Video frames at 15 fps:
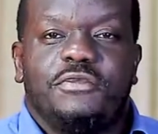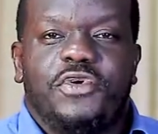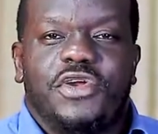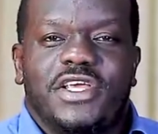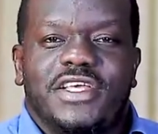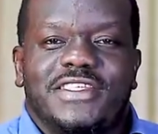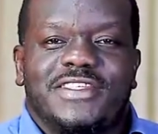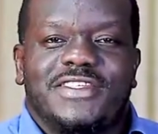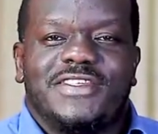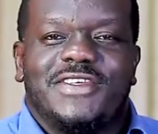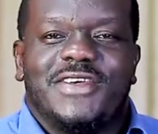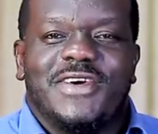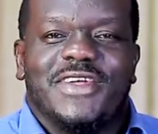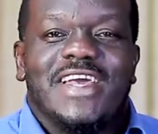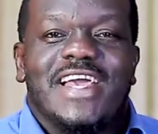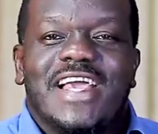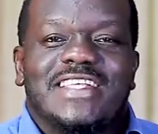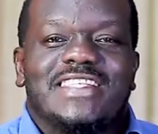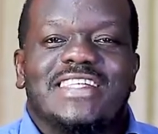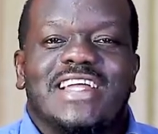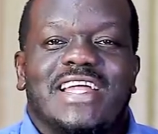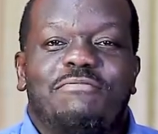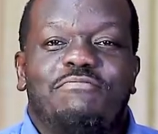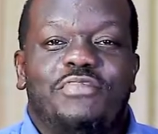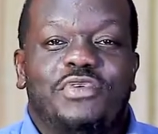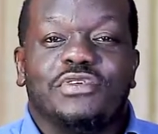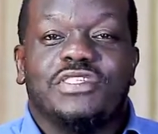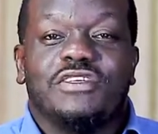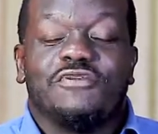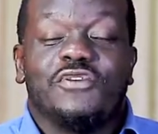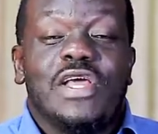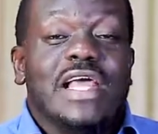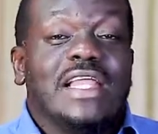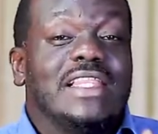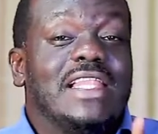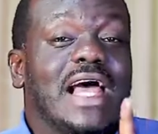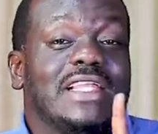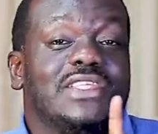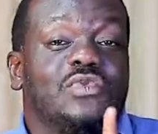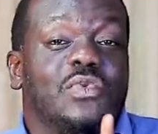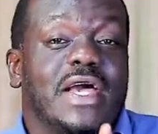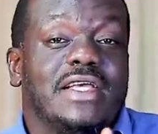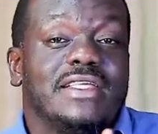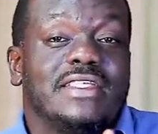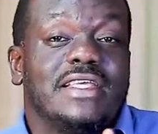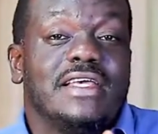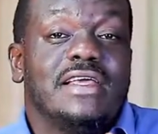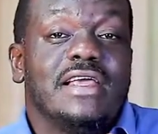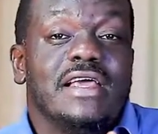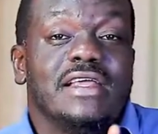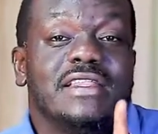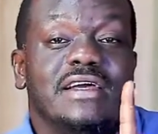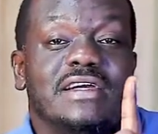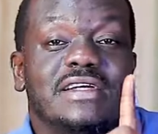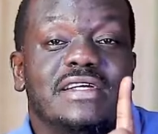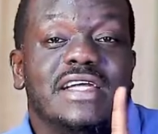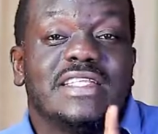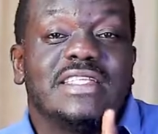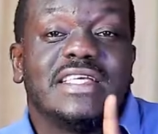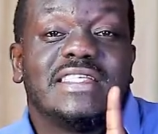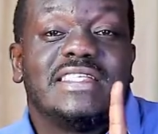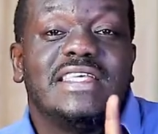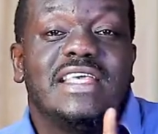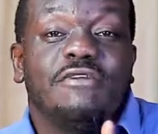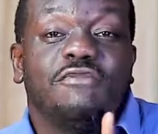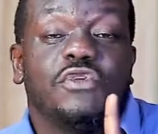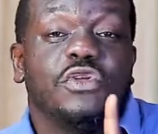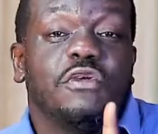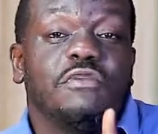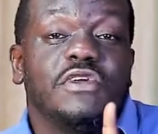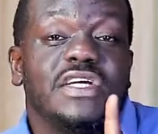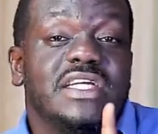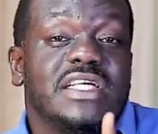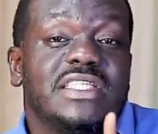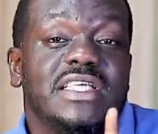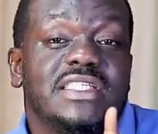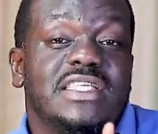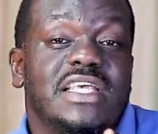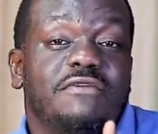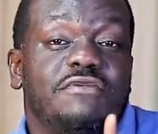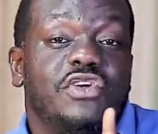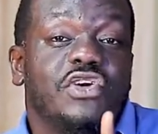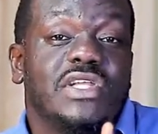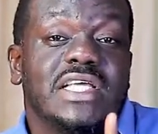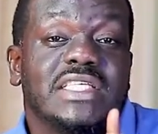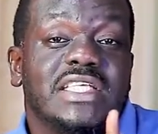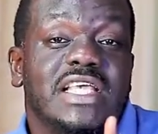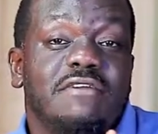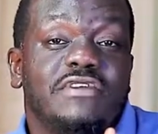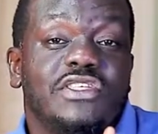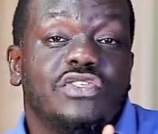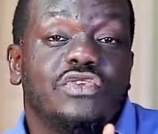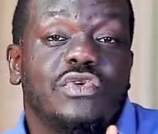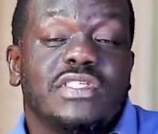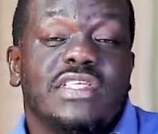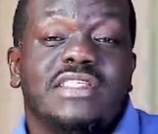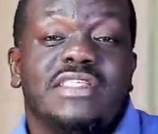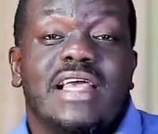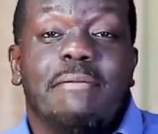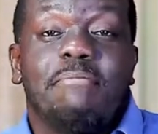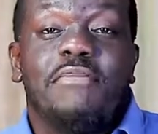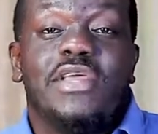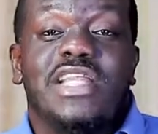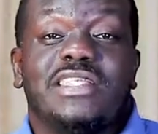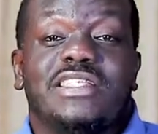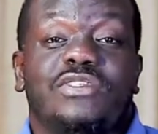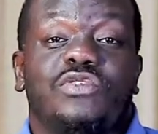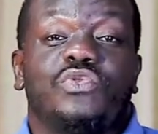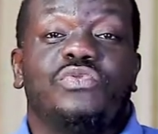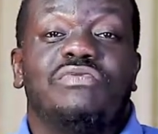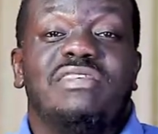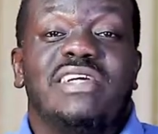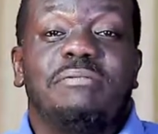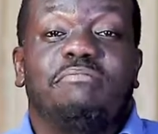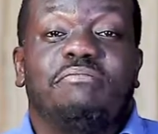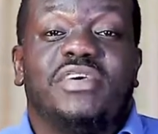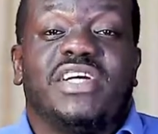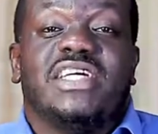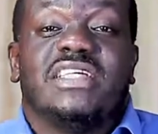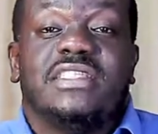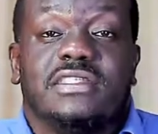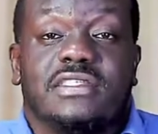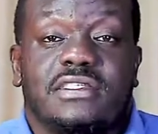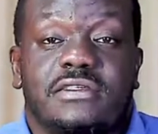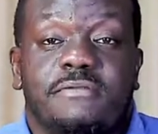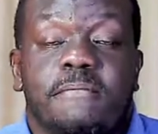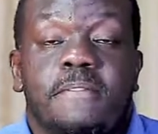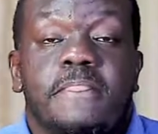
Praise God. Isn't that beautiful? That's why I say the greatest gift, one of the greatest gifts God has given to us is the ability to repent.